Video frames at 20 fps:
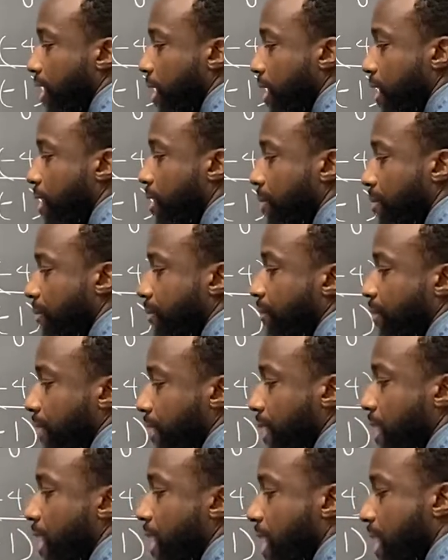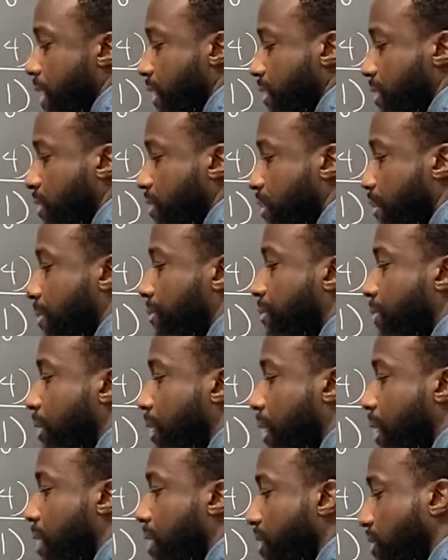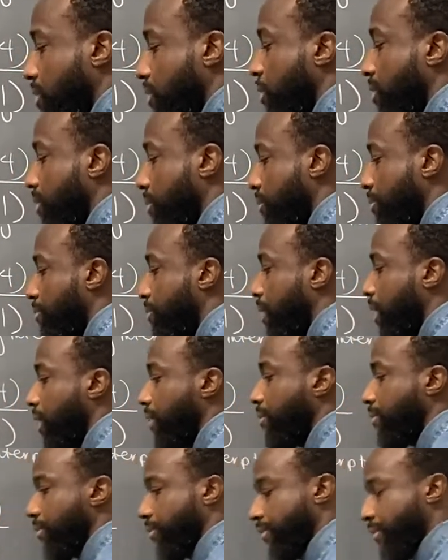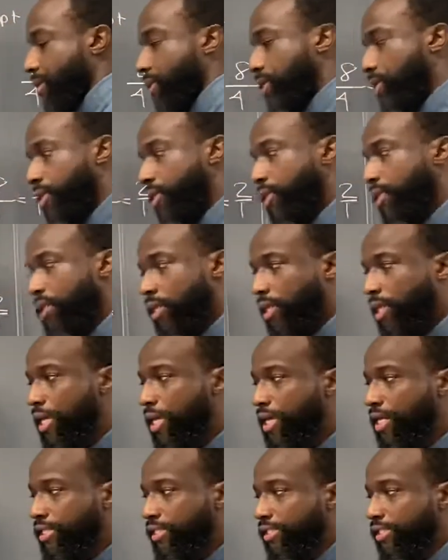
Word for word: mx plus b. In this